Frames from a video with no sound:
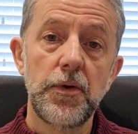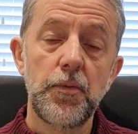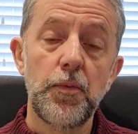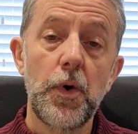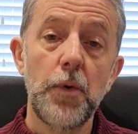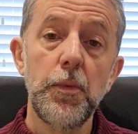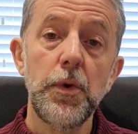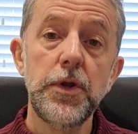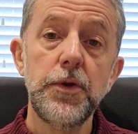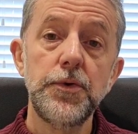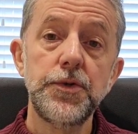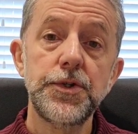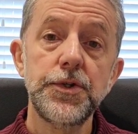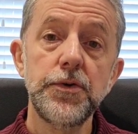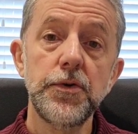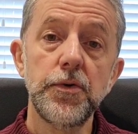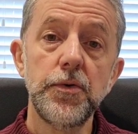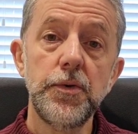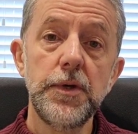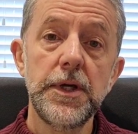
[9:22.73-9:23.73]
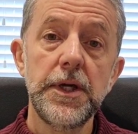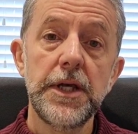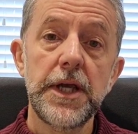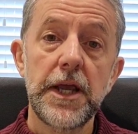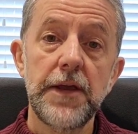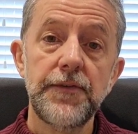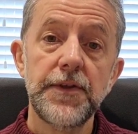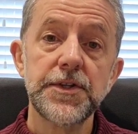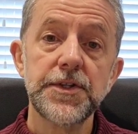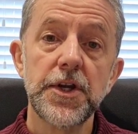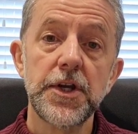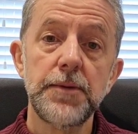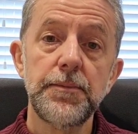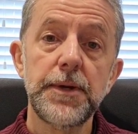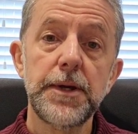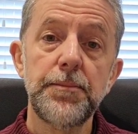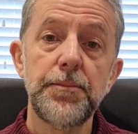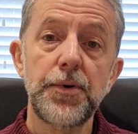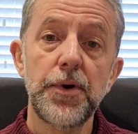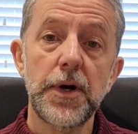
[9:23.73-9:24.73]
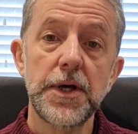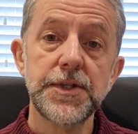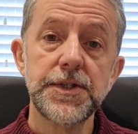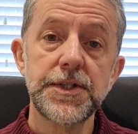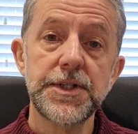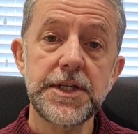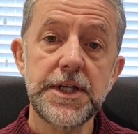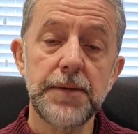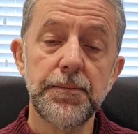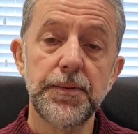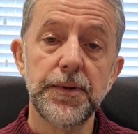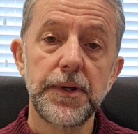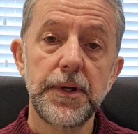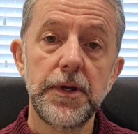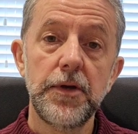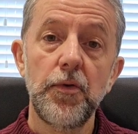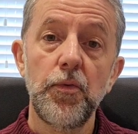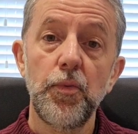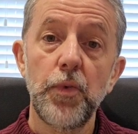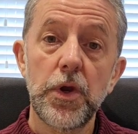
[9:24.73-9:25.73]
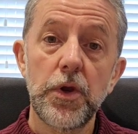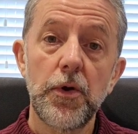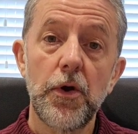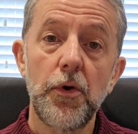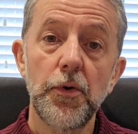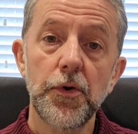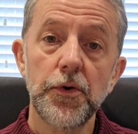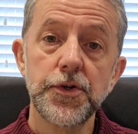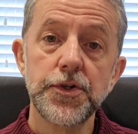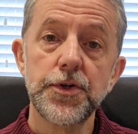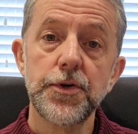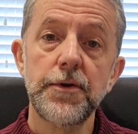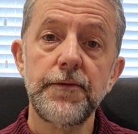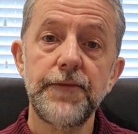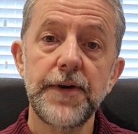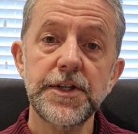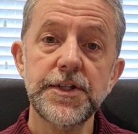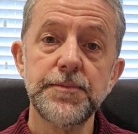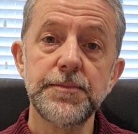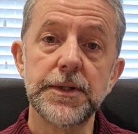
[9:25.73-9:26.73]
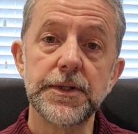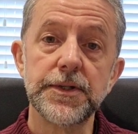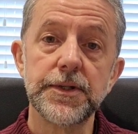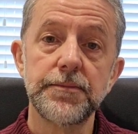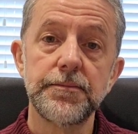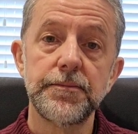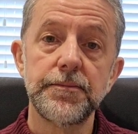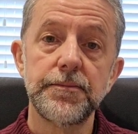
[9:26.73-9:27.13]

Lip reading: What will you do if there's going to be a price dip? Will you hold on to your investment?